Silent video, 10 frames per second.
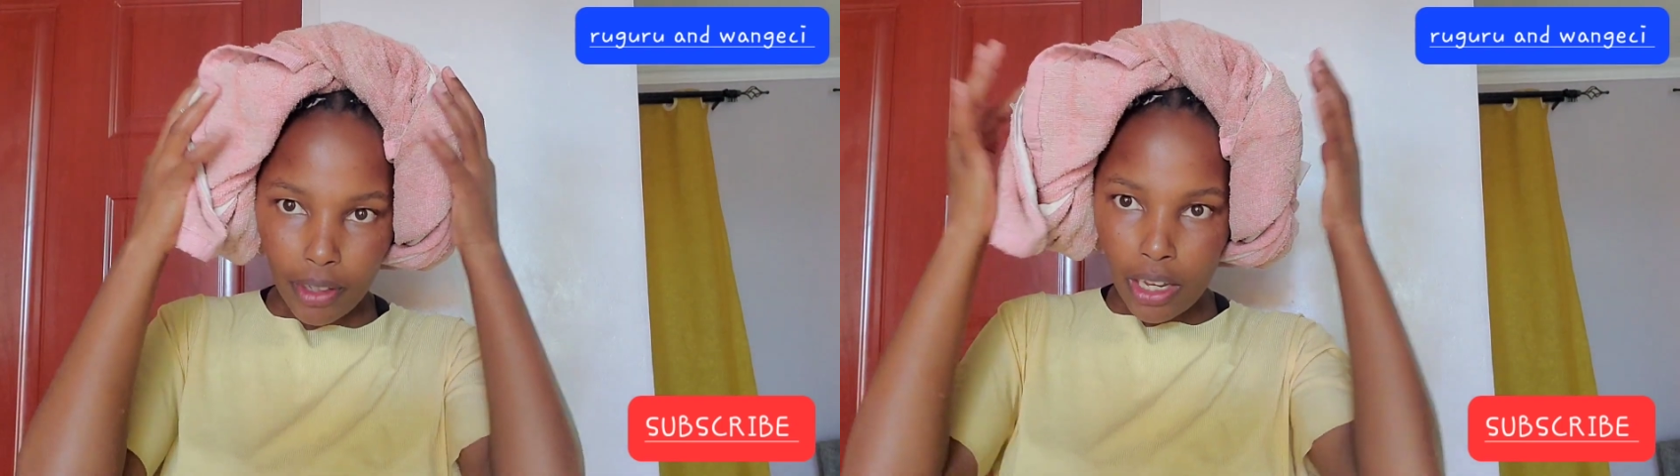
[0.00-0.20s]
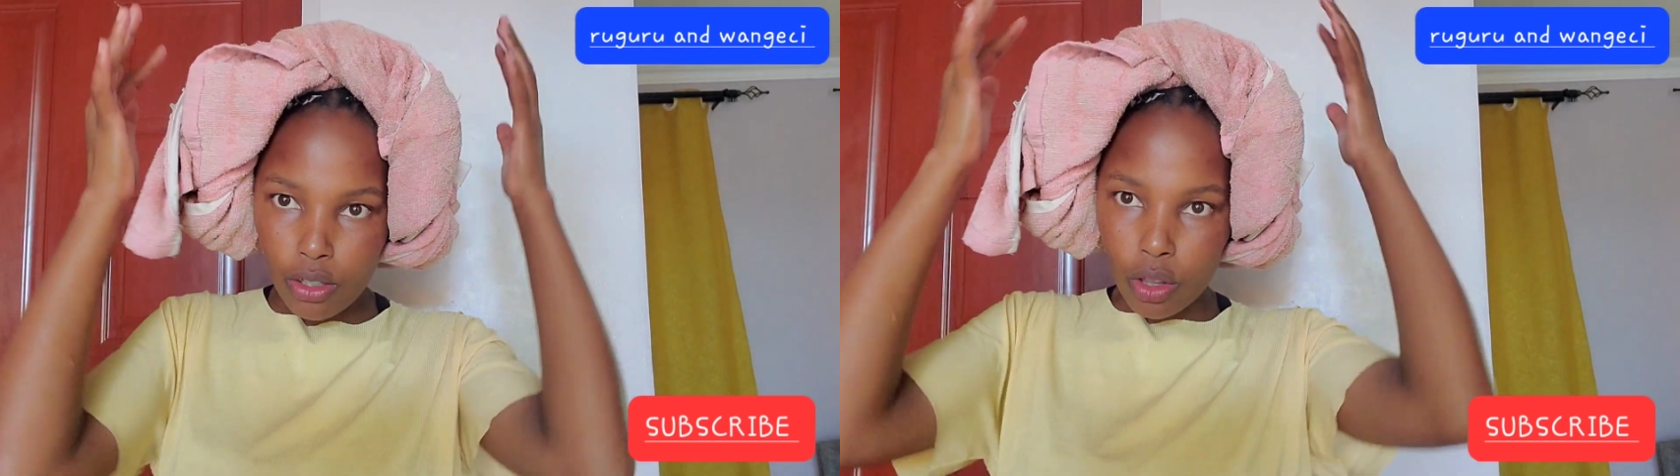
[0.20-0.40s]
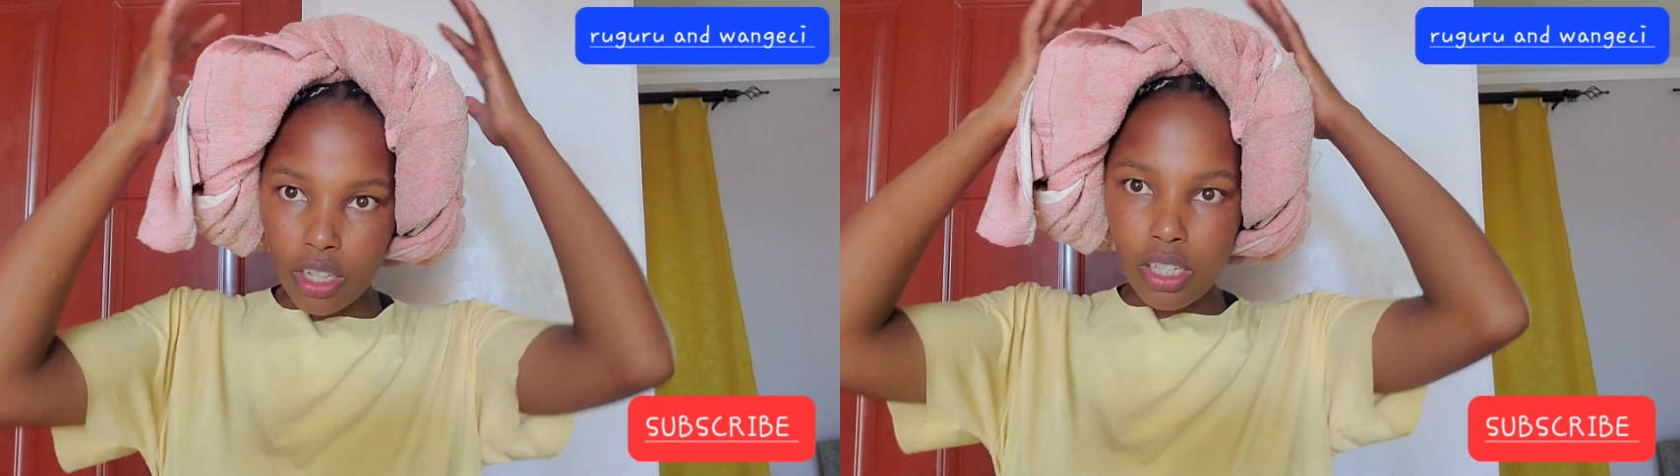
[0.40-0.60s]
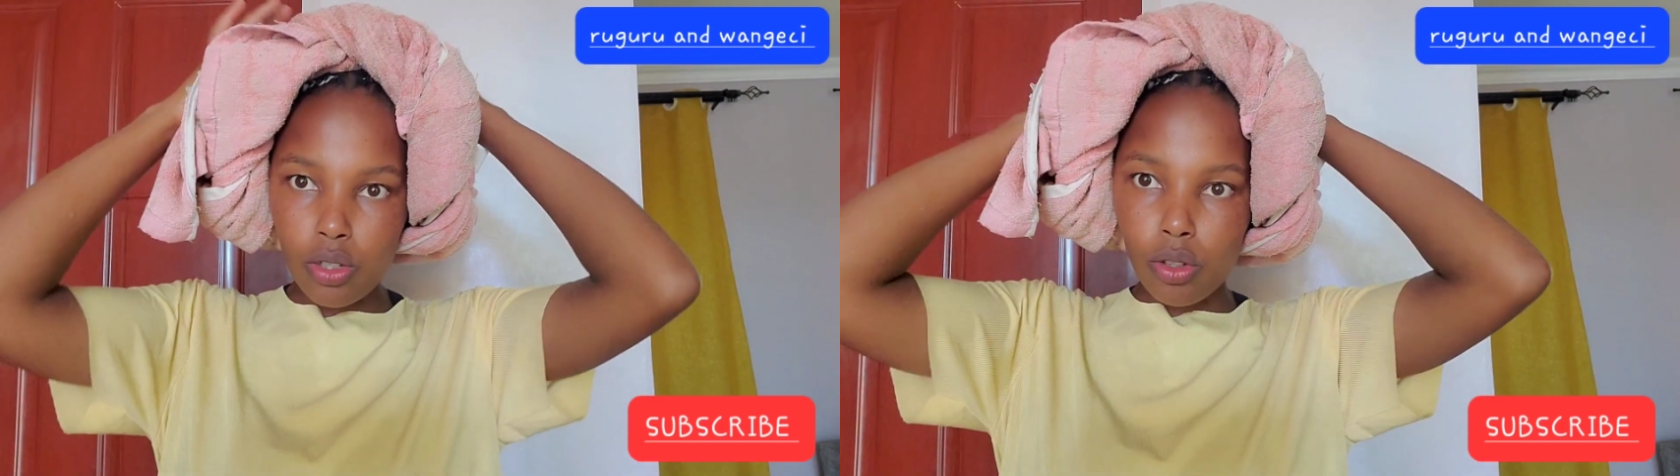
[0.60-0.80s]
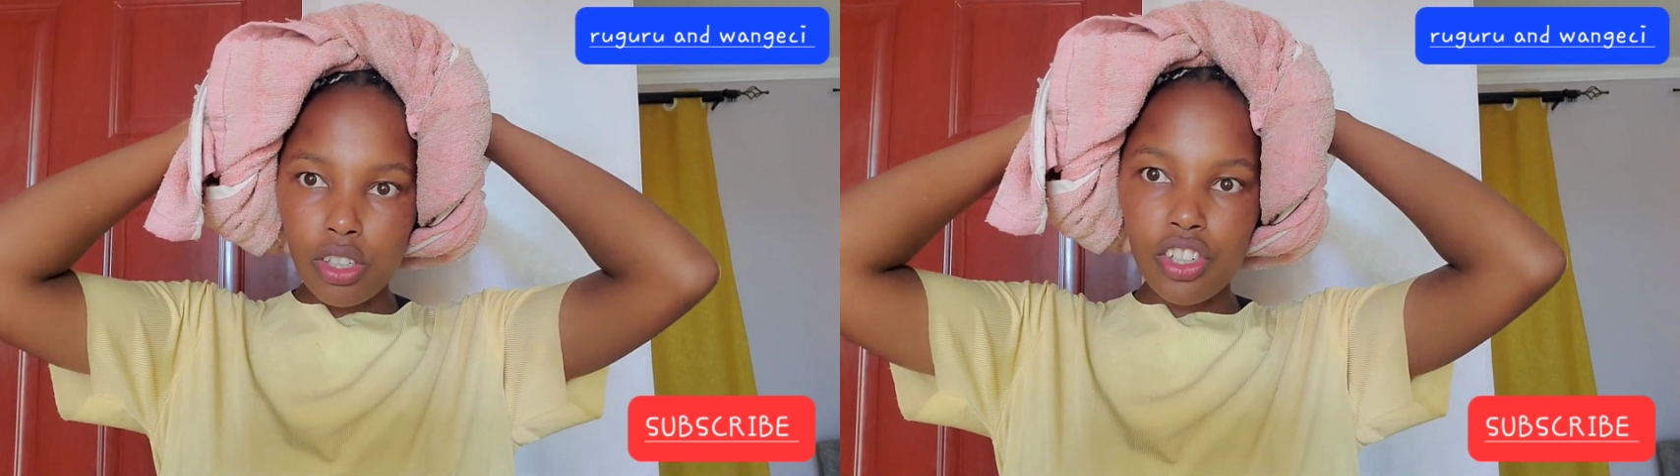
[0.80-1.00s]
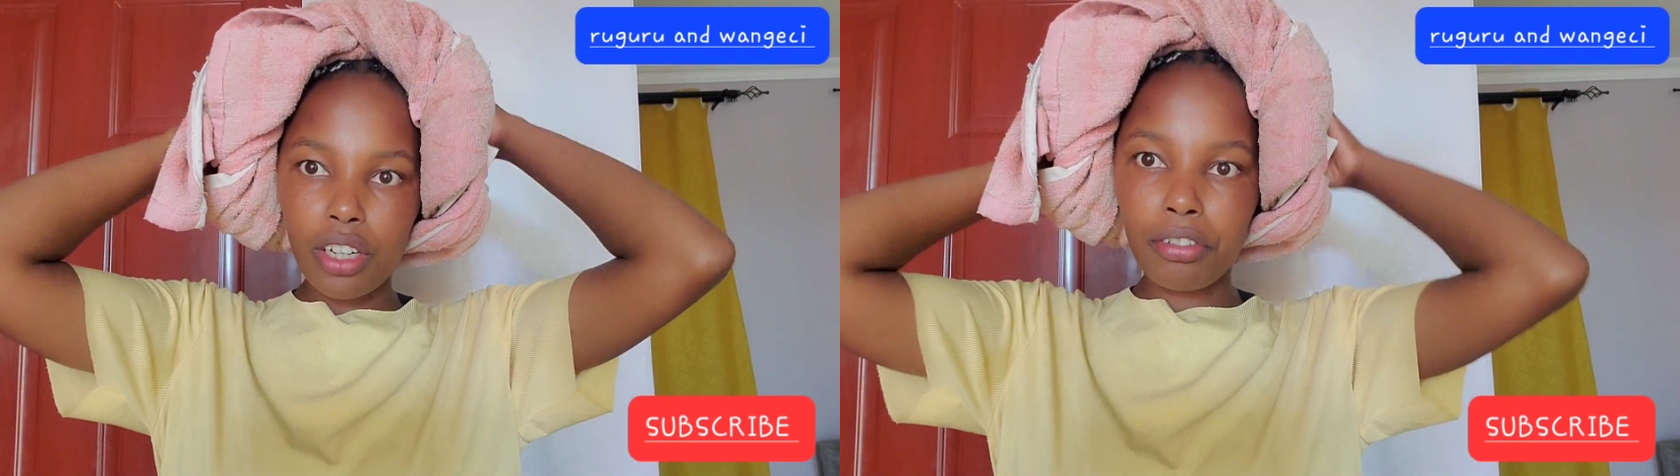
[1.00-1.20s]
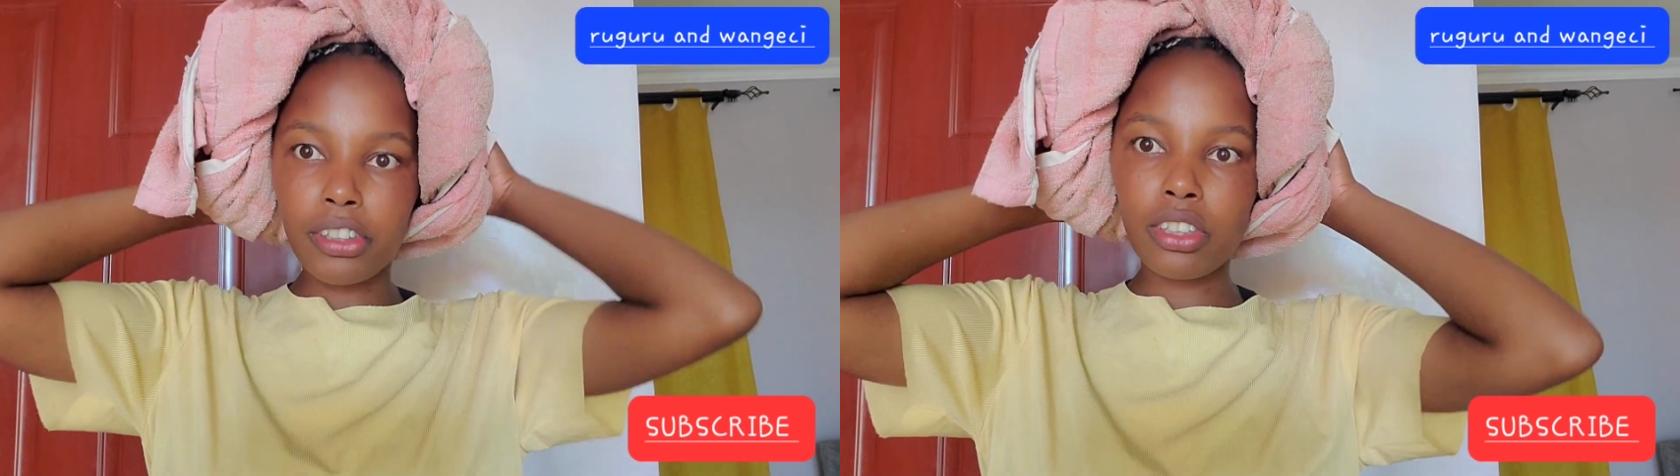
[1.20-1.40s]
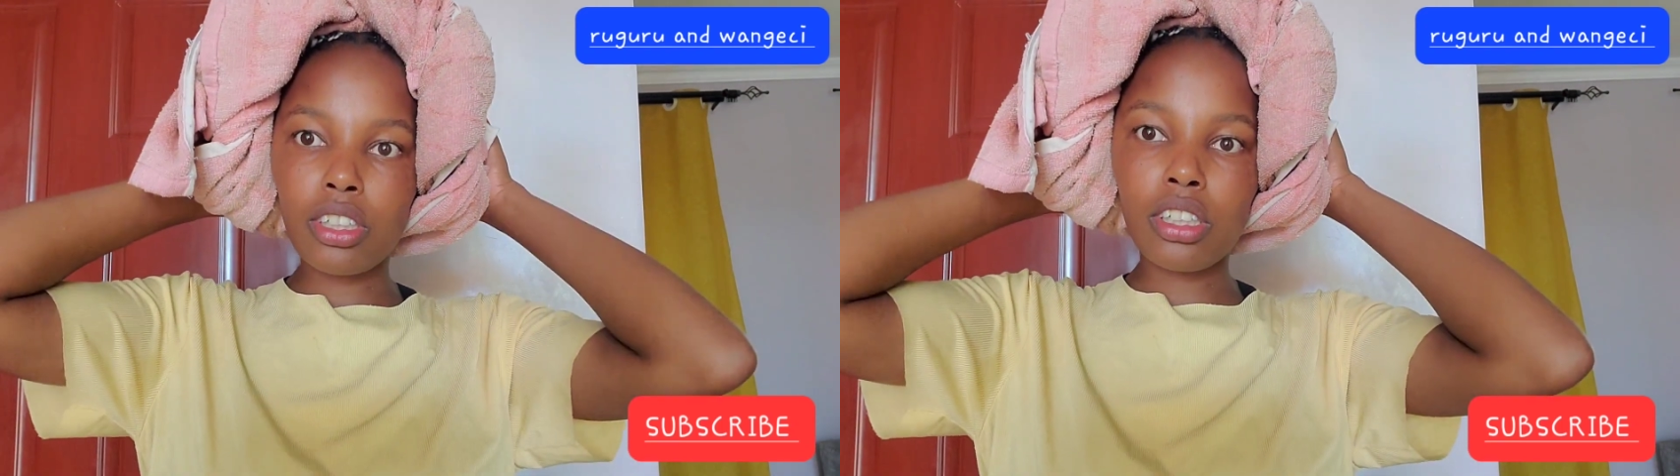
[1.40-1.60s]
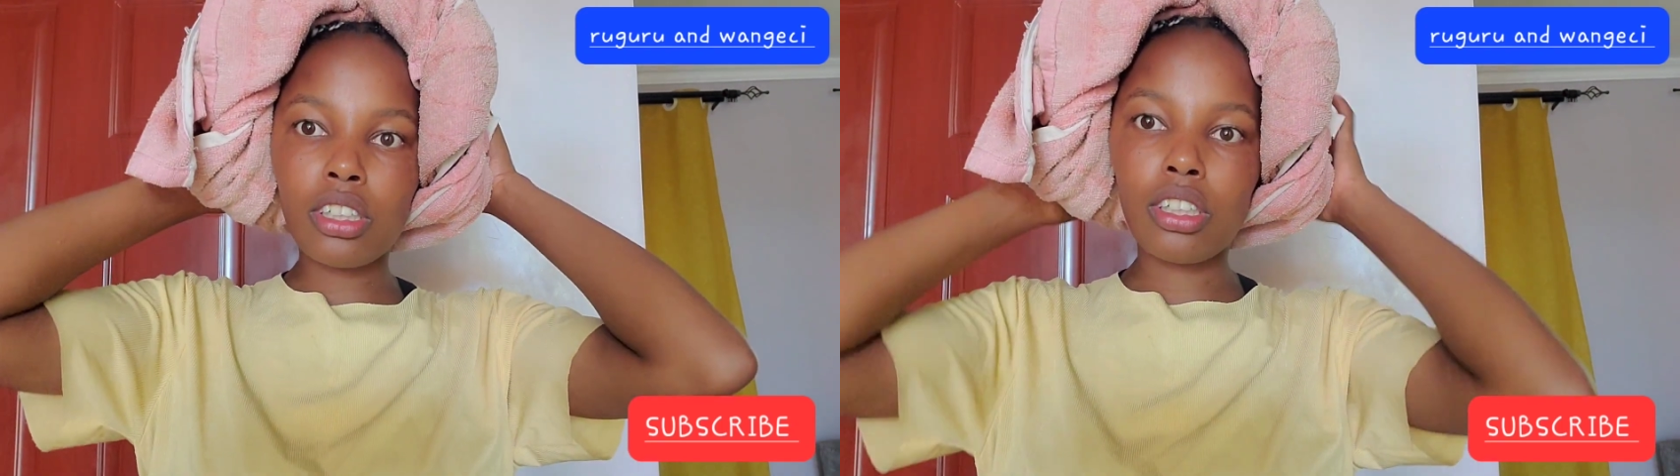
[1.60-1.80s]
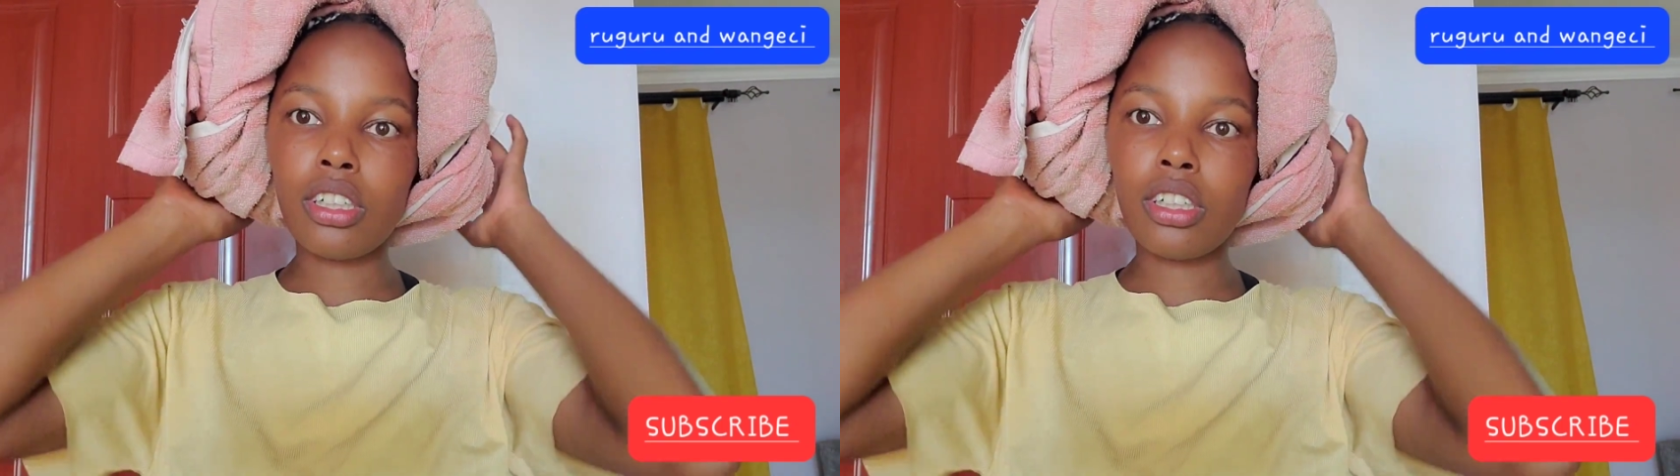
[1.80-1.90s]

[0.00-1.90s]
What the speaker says: so that it will dry faster.